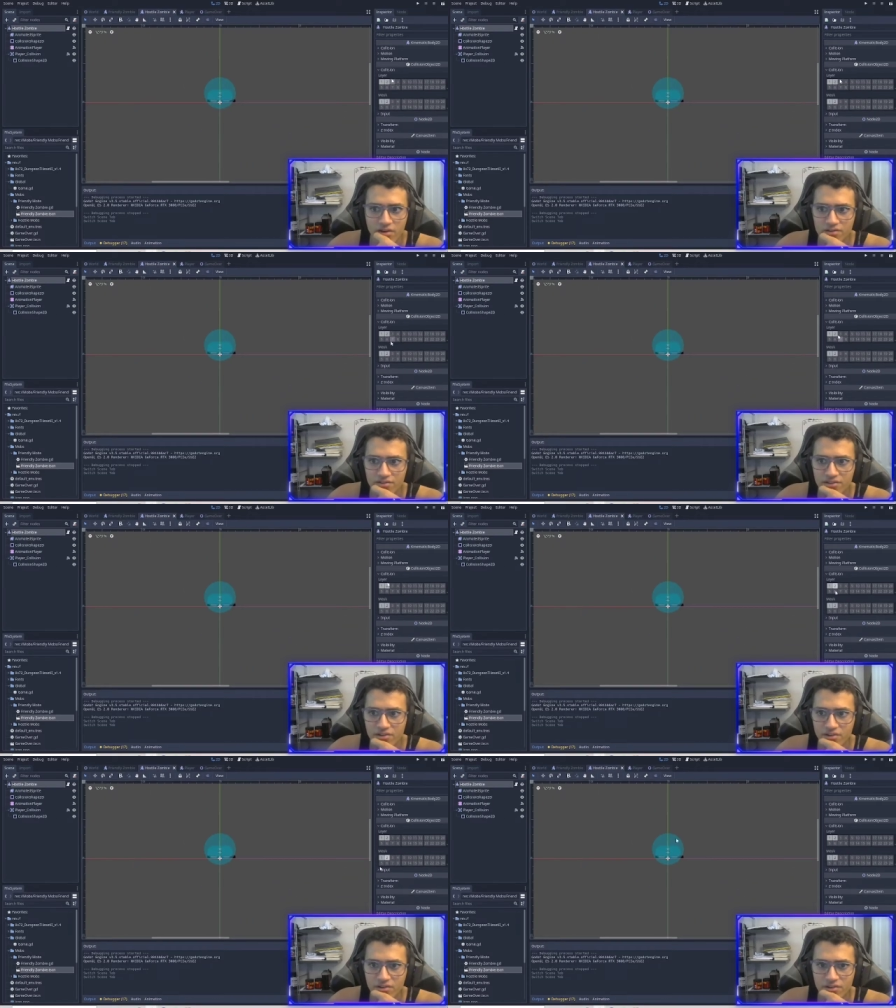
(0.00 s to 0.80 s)

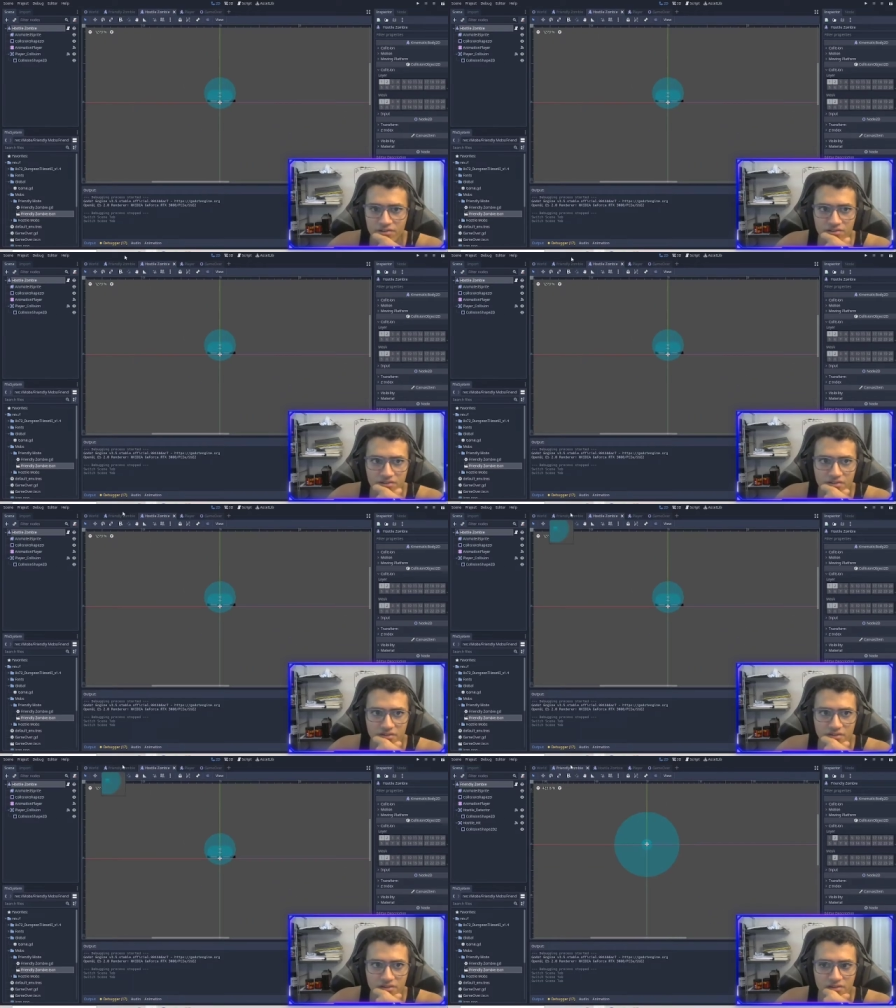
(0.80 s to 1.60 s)
hostile
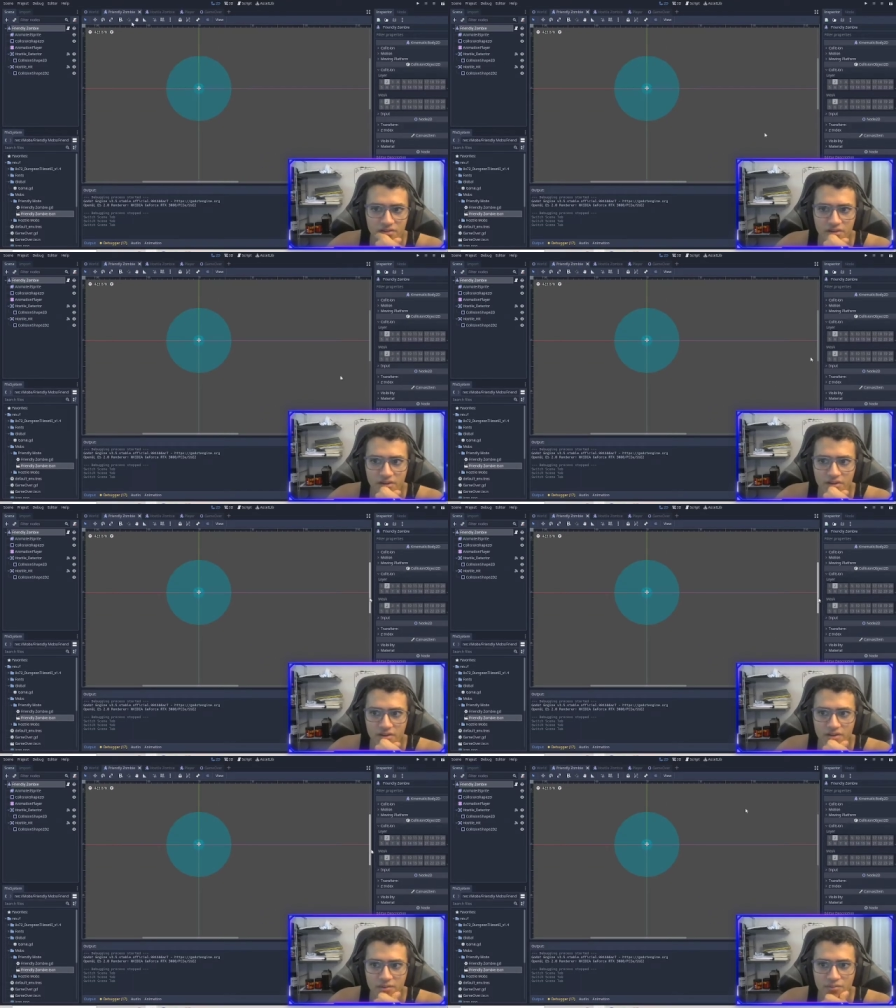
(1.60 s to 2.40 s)
collision.
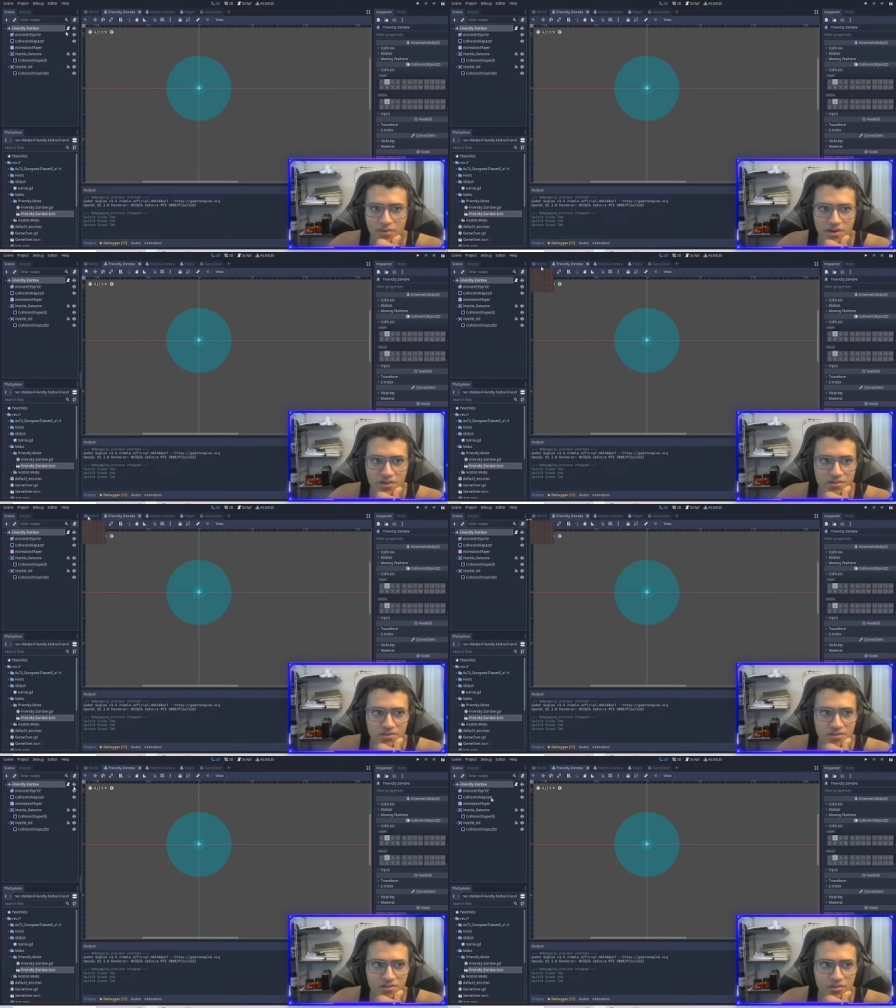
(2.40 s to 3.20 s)

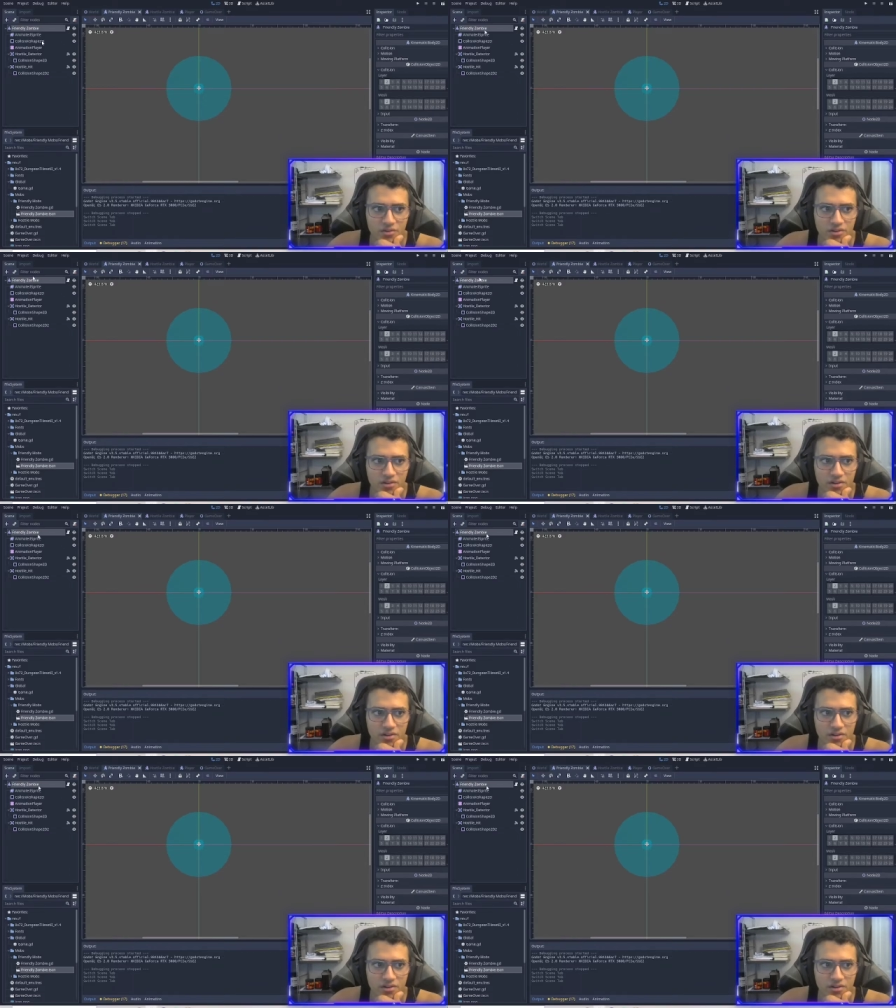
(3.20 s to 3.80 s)
Ask. Okay.